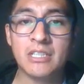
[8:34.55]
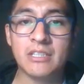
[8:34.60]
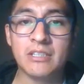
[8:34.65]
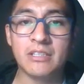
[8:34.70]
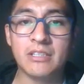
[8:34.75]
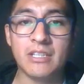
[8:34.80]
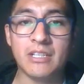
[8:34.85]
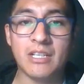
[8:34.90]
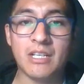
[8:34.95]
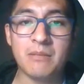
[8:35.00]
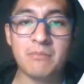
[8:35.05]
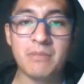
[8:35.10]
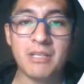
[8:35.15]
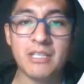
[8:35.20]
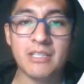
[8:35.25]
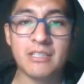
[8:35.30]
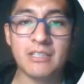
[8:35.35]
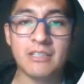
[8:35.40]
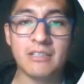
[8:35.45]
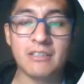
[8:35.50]
Then I
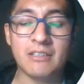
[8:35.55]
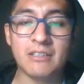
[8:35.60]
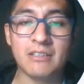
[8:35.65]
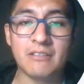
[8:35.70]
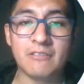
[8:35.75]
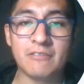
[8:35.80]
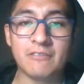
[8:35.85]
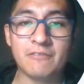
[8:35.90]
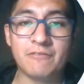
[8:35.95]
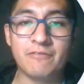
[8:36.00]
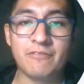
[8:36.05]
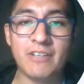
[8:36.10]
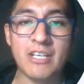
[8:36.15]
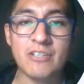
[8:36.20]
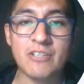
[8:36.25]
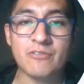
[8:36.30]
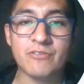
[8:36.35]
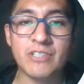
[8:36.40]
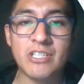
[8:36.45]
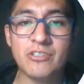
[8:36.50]
made the
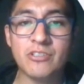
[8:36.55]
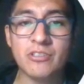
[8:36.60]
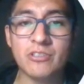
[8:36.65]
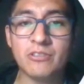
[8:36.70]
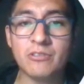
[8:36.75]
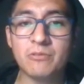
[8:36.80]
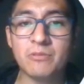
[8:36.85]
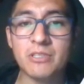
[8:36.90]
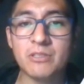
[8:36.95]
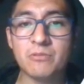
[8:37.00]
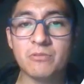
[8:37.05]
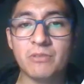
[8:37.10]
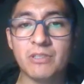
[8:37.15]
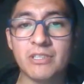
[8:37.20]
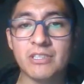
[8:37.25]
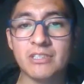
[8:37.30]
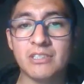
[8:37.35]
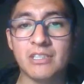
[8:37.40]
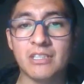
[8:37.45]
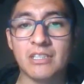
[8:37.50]
fail ratio, which
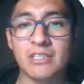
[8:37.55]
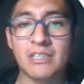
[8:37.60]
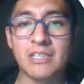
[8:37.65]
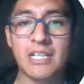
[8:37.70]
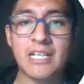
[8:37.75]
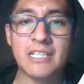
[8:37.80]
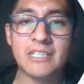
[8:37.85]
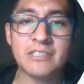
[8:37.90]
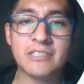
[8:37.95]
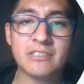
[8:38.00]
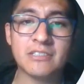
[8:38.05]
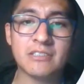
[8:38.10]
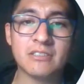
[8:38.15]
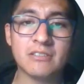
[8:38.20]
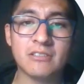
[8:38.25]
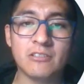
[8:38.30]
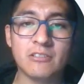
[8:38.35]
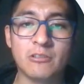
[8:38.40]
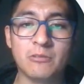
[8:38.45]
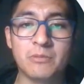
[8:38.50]
was the last
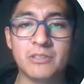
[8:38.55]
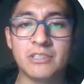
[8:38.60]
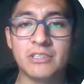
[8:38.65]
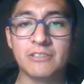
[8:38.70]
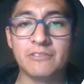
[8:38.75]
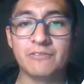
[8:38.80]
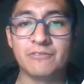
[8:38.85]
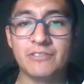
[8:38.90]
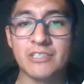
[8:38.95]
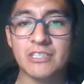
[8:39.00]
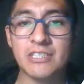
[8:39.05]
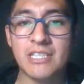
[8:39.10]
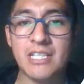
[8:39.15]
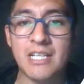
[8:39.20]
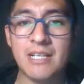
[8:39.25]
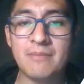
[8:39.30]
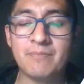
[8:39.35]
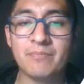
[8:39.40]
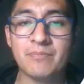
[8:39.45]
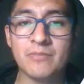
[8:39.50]
over the first
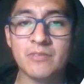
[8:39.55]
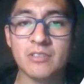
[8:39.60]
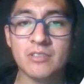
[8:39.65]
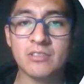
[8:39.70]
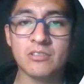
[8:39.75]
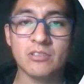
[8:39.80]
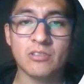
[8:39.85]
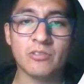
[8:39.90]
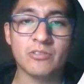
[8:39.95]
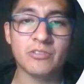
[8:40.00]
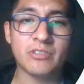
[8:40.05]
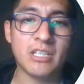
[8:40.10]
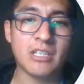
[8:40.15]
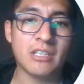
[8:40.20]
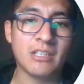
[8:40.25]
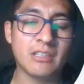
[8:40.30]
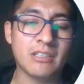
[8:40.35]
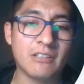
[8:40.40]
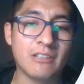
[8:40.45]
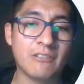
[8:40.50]
lap. So
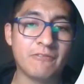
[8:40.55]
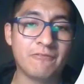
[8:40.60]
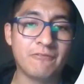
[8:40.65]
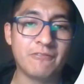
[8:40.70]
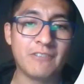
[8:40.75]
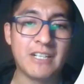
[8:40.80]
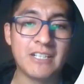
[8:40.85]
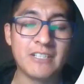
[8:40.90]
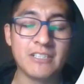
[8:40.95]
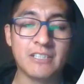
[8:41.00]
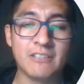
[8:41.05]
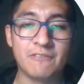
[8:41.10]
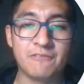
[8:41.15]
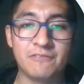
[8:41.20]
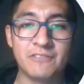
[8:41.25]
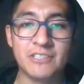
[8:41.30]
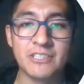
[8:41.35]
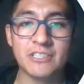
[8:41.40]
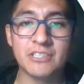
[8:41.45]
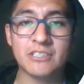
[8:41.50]
taking the
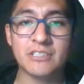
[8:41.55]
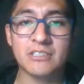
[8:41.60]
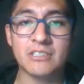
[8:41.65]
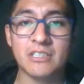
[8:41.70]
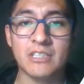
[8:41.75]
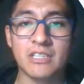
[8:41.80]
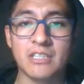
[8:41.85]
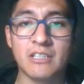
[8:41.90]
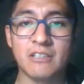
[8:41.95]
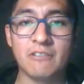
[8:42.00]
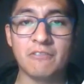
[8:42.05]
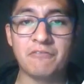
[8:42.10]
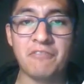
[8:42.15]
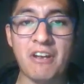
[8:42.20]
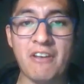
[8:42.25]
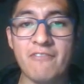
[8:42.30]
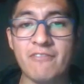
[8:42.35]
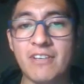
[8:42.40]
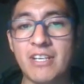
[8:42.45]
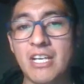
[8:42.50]
first
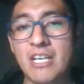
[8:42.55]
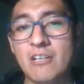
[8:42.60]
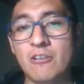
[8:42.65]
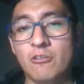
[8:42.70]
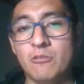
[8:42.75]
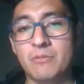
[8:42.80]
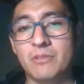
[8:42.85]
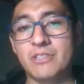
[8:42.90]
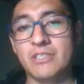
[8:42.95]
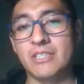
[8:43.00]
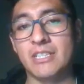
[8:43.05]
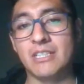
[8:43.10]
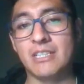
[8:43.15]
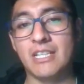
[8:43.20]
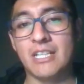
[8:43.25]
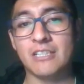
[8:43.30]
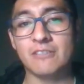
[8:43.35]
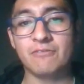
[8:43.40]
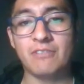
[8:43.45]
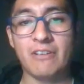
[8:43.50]
5K over the
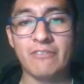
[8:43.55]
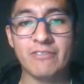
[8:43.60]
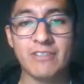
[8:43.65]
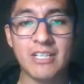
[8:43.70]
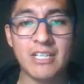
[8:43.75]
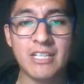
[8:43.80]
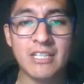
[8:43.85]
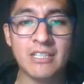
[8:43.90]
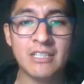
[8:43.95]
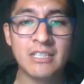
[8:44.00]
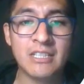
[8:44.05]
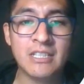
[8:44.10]
last 5K.